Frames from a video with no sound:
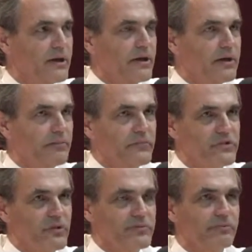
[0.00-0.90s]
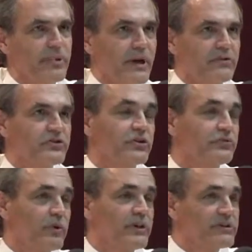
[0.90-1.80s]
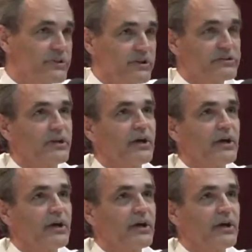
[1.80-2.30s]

uh, Egyptian pounds to 26